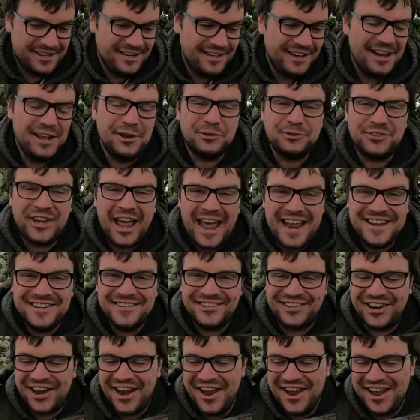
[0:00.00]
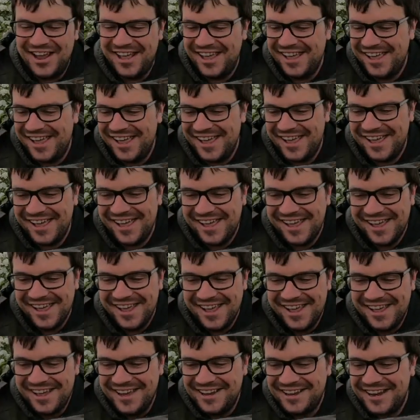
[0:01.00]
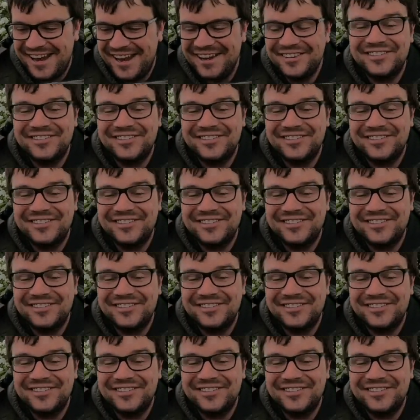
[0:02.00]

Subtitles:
Little tench. Yeah,